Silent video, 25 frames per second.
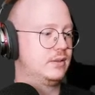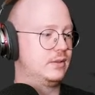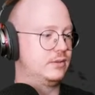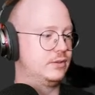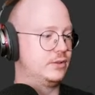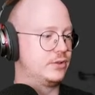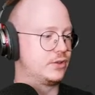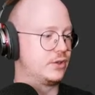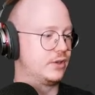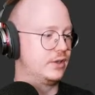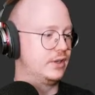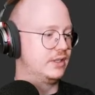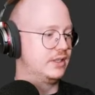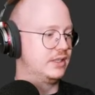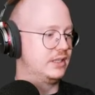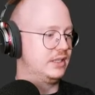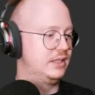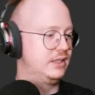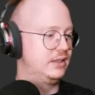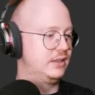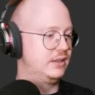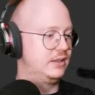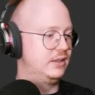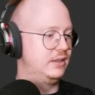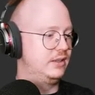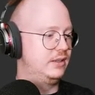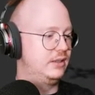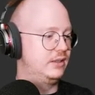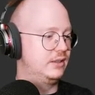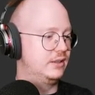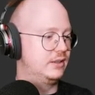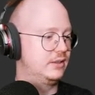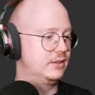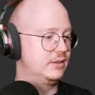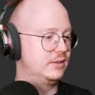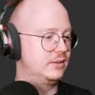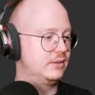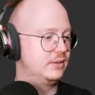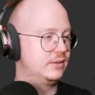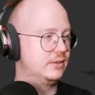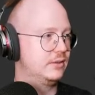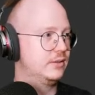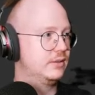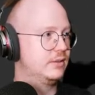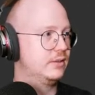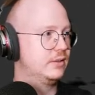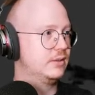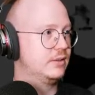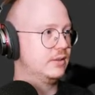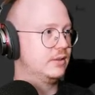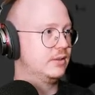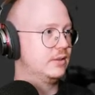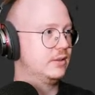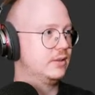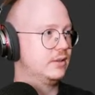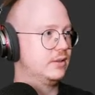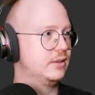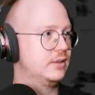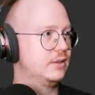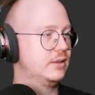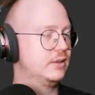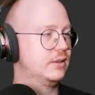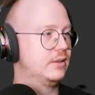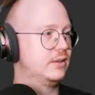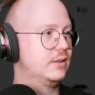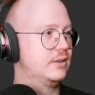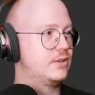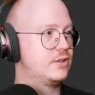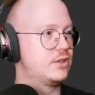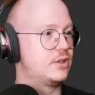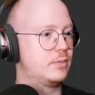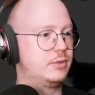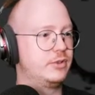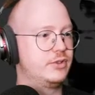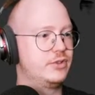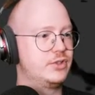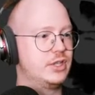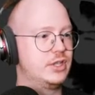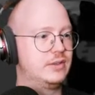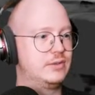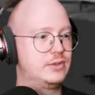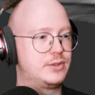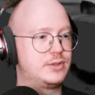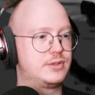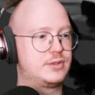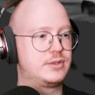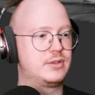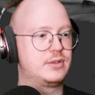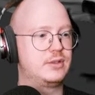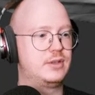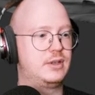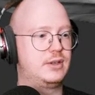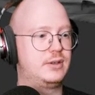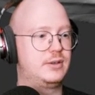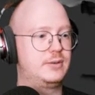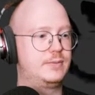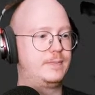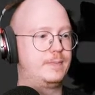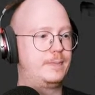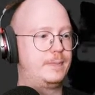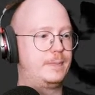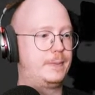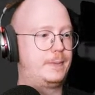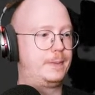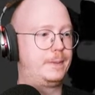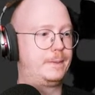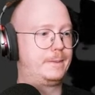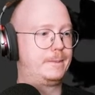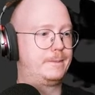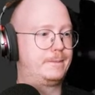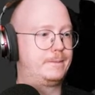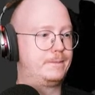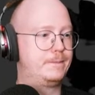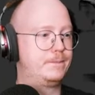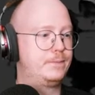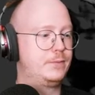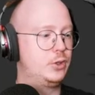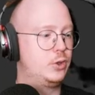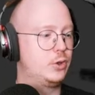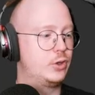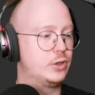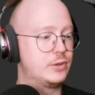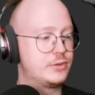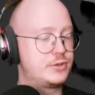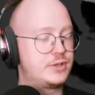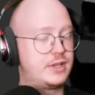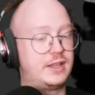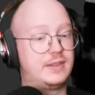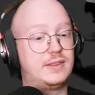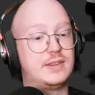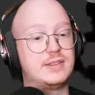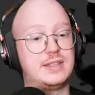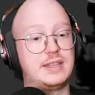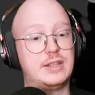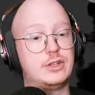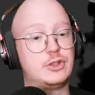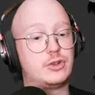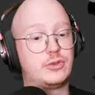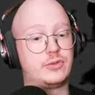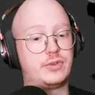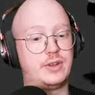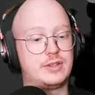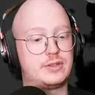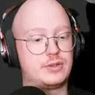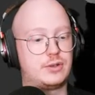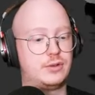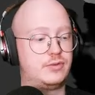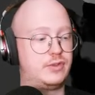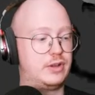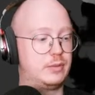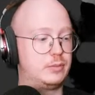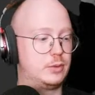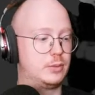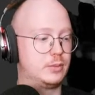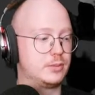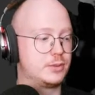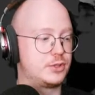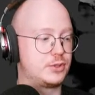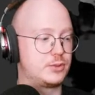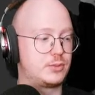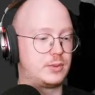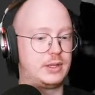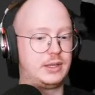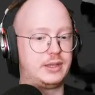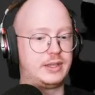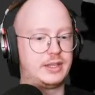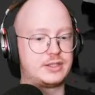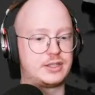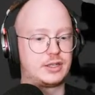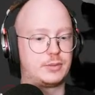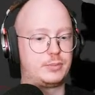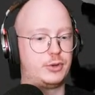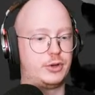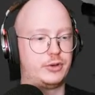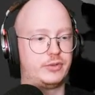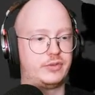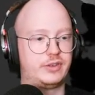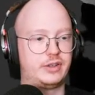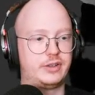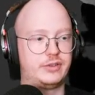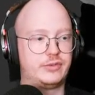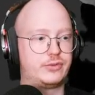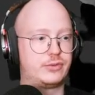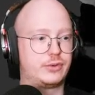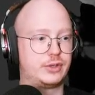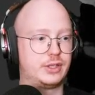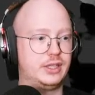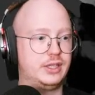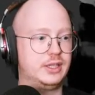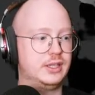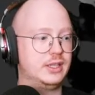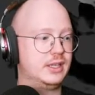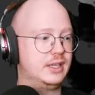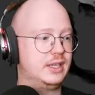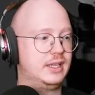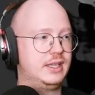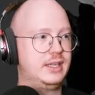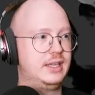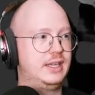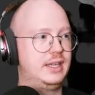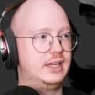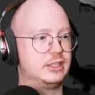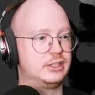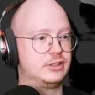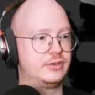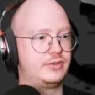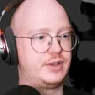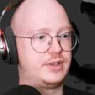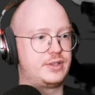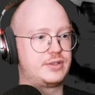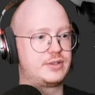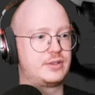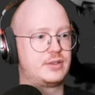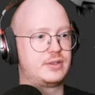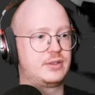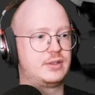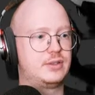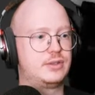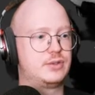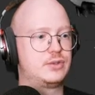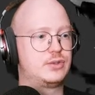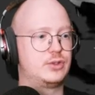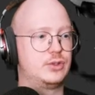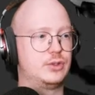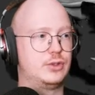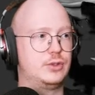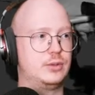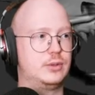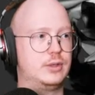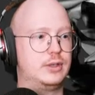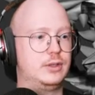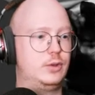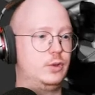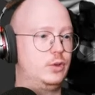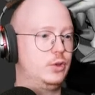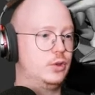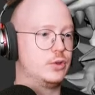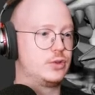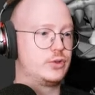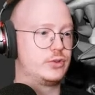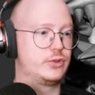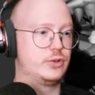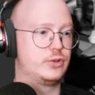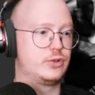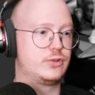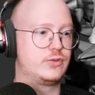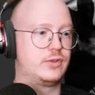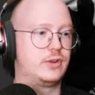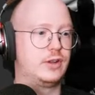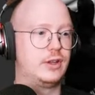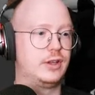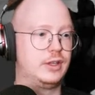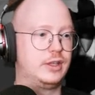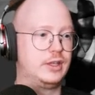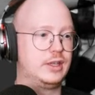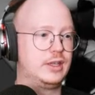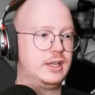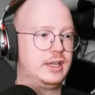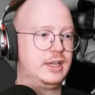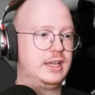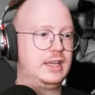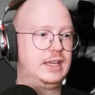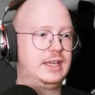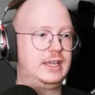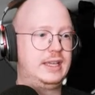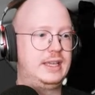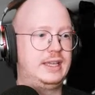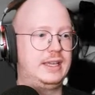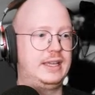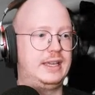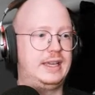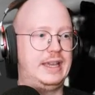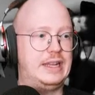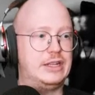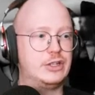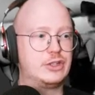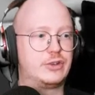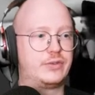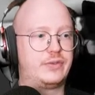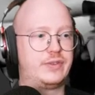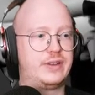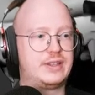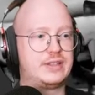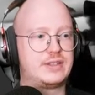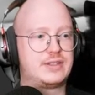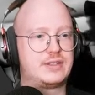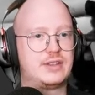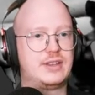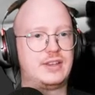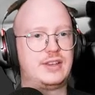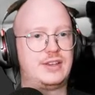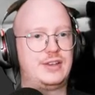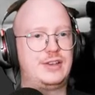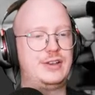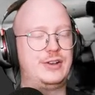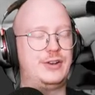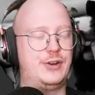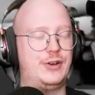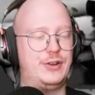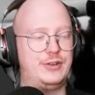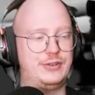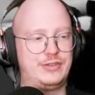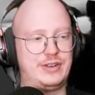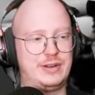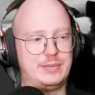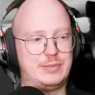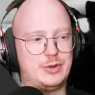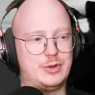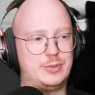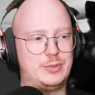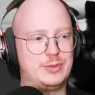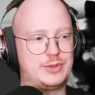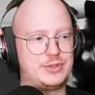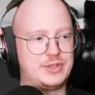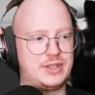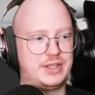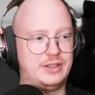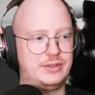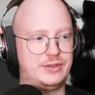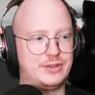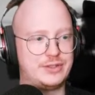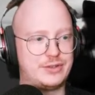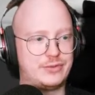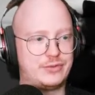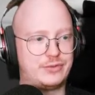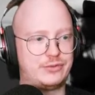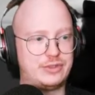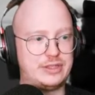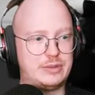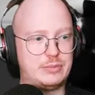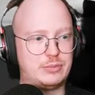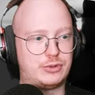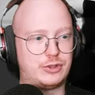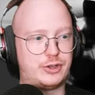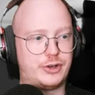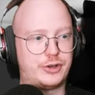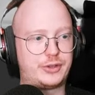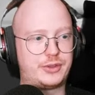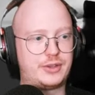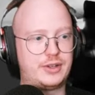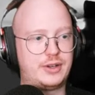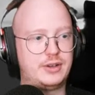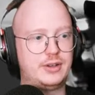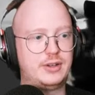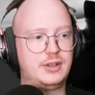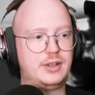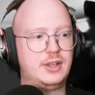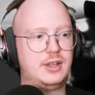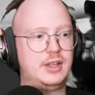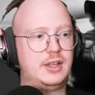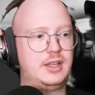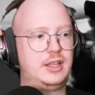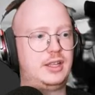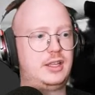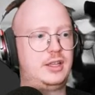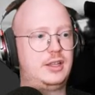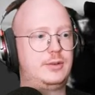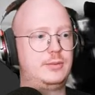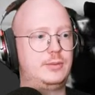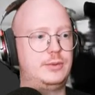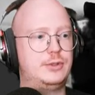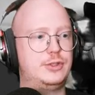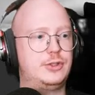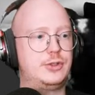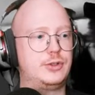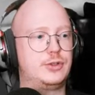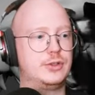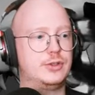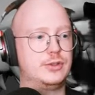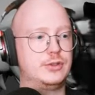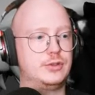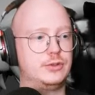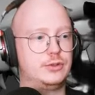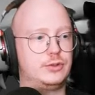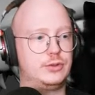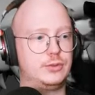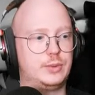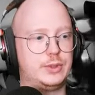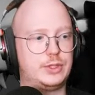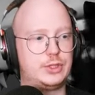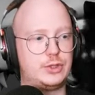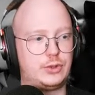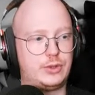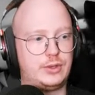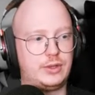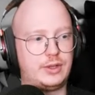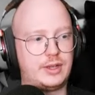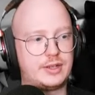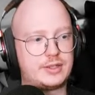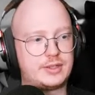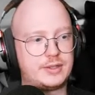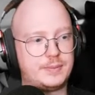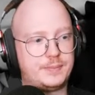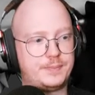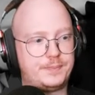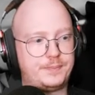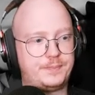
Just gonna delete the uh, subdivision levels now. You can also get this interface on FlippedNormals as well. That's a perfectly free interface. So uh, you can just search for like uh, interface on FlippedNormals, and there is a free product there, which you can which you can get.